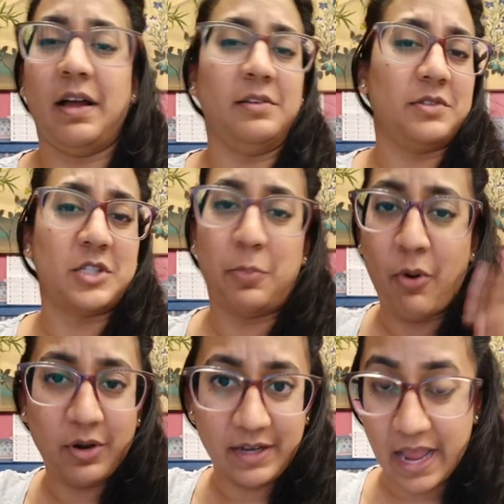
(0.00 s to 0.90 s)

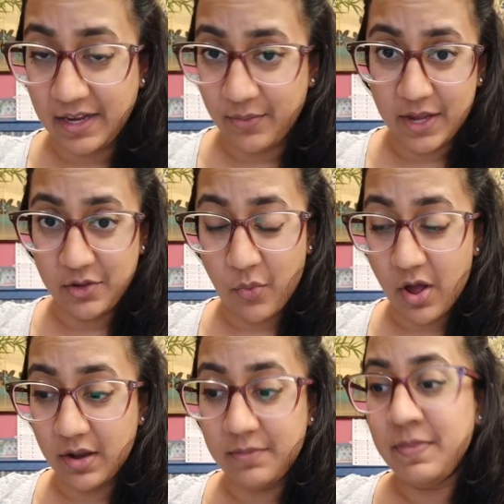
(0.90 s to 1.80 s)
support in any way you
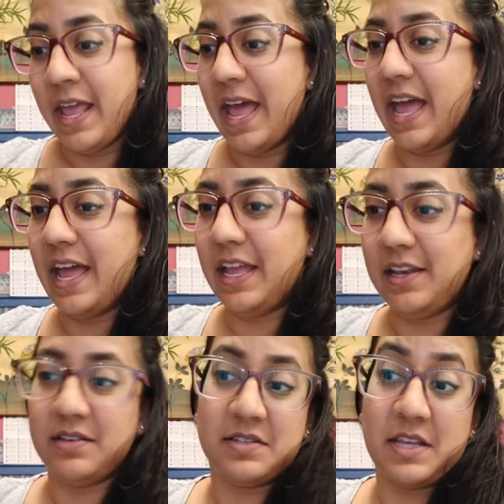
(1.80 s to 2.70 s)
want.
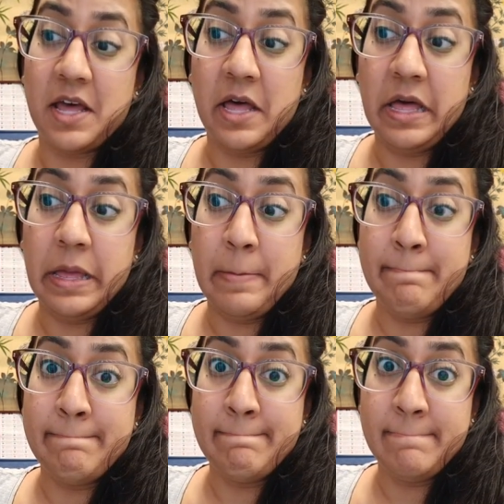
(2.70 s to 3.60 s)
And
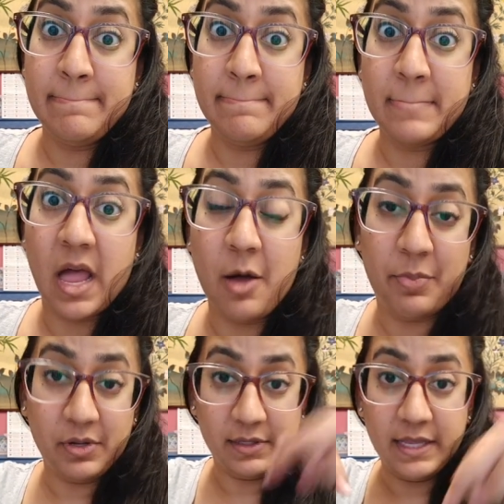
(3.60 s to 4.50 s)
um, I'll
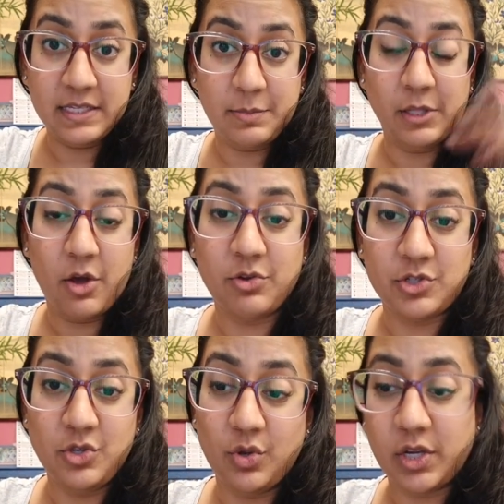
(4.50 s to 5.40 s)
put links below
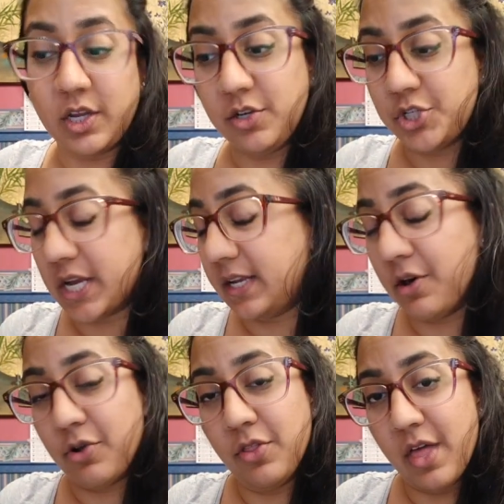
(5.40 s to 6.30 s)
so you can check it
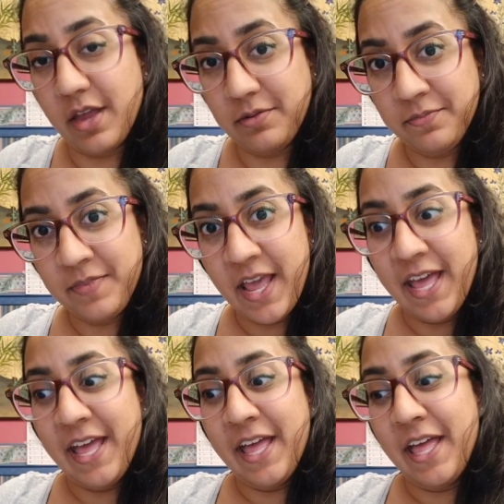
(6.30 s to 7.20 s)
out online.
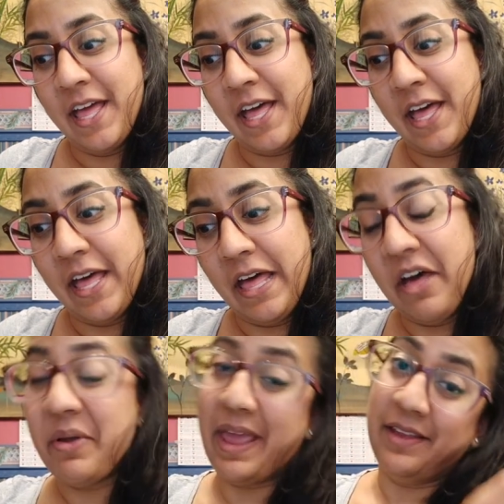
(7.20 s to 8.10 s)

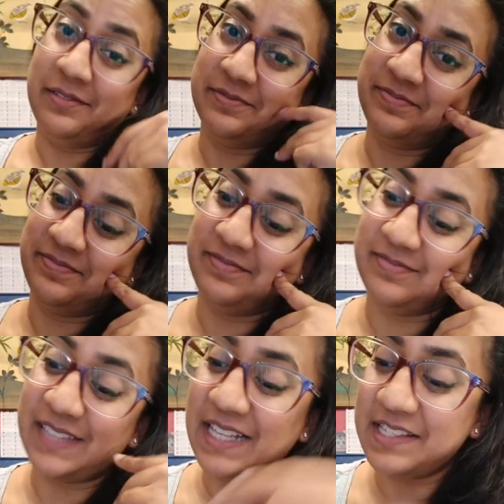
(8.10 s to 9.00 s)
Okay.
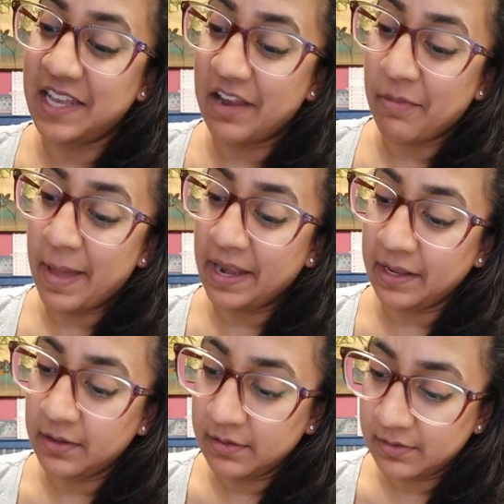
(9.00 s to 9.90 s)
That's it,
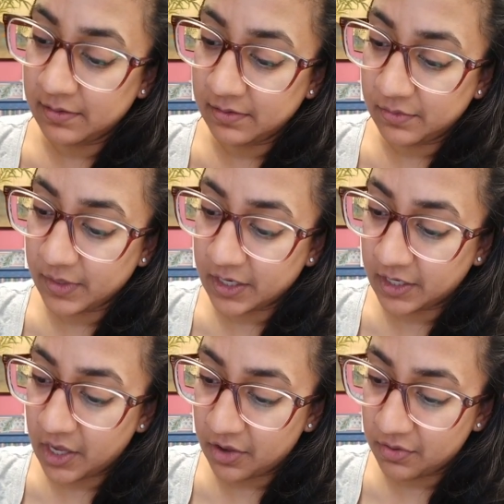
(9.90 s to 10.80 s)
everybody. We're gonna
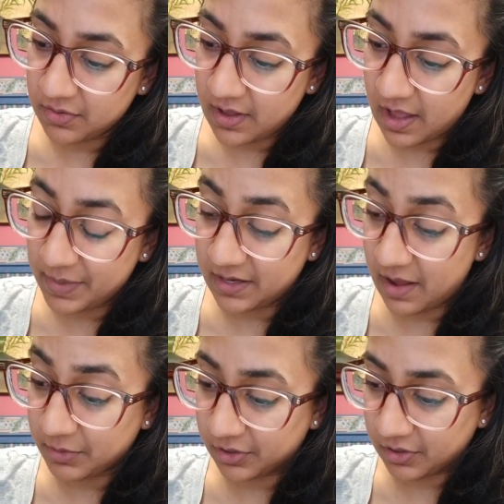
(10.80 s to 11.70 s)
go. I mean,
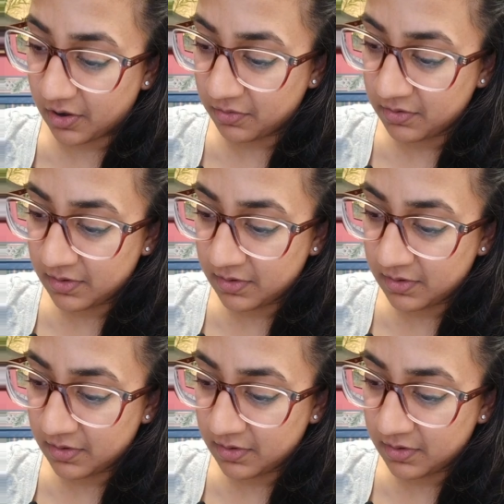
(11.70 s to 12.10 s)
I'm gonna go.